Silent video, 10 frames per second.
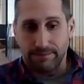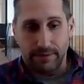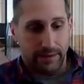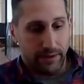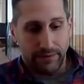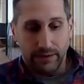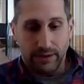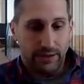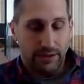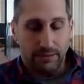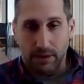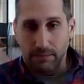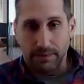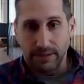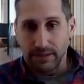Even if you're just a
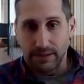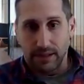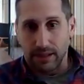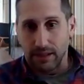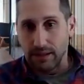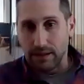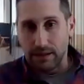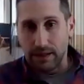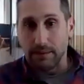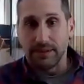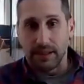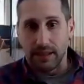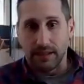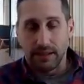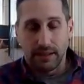small business on
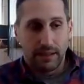Amazon,